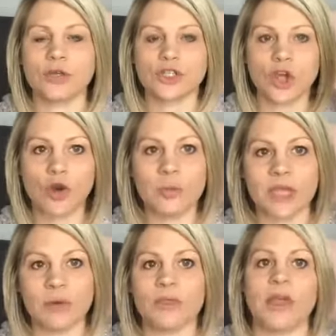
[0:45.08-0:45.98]
show
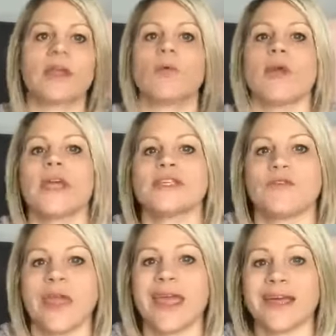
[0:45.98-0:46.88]
me with like a raise
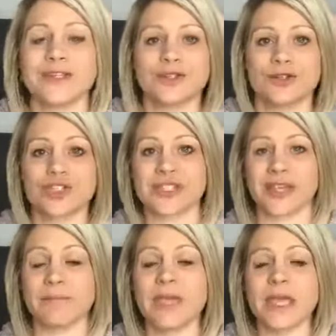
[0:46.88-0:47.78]
of hands or just
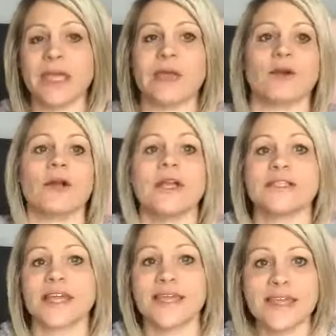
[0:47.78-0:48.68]
like me, or
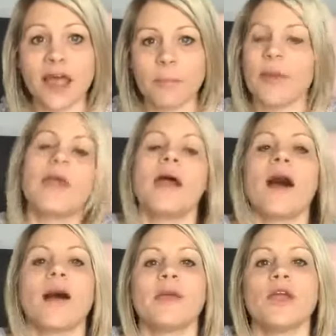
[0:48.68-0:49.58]
say yep
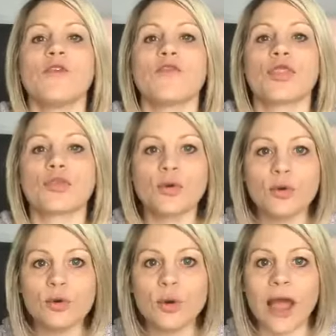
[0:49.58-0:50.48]
if
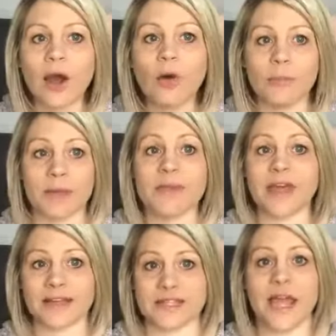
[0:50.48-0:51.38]
throughout maybe
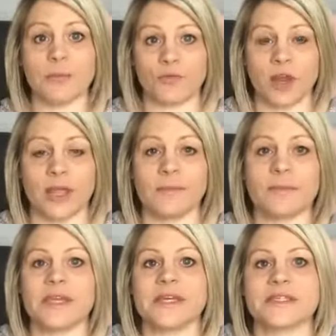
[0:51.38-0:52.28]
that time frame,
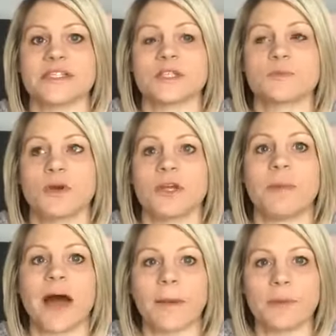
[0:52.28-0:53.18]
because this is pretty
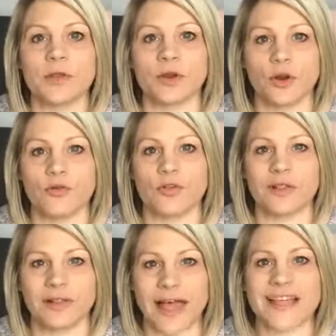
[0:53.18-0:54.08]
popular over
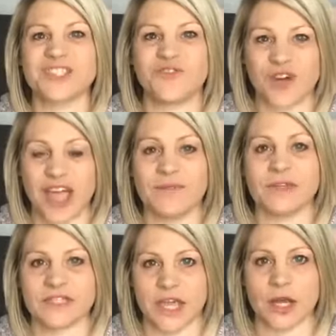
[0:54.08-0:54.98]
the last 5
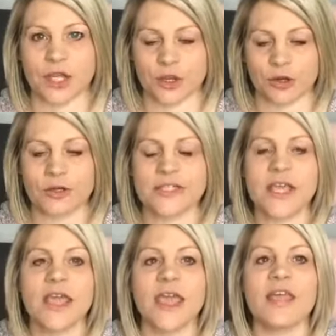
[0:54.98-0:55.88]
to 10 years,
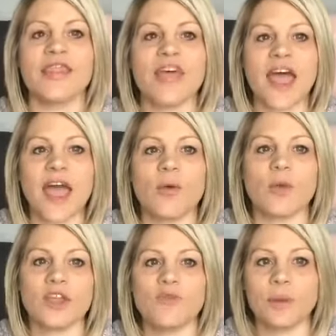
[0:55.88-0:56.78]
that
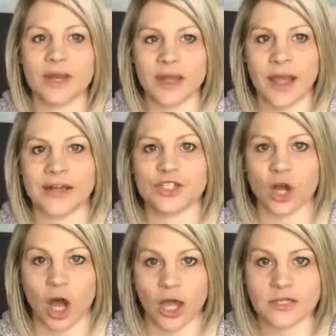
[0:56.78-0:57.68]
we've been kind of
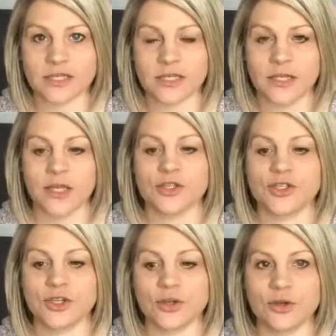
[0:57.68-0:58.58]
taught
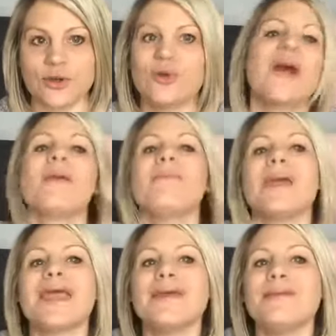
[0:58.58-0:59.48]
to
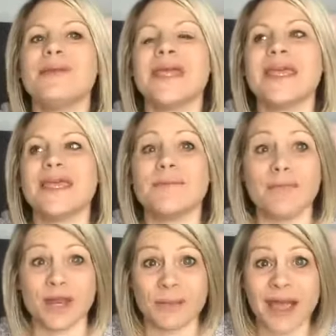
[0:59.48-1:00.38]
maybe
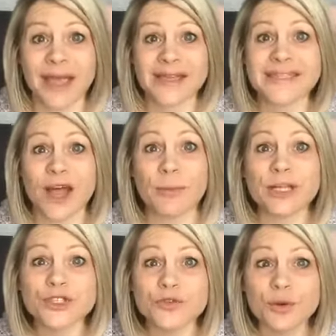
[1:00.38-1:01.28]
minimize how
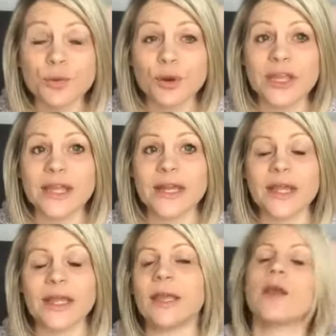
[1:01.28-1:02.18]
much fruit we're
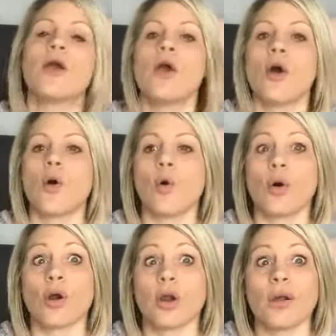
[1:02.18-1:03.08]
eating,
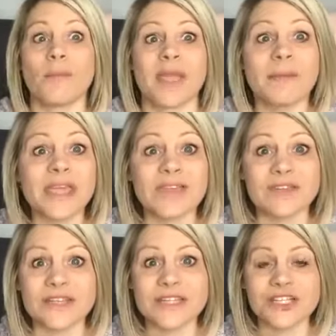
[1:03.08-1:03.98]
or maybe even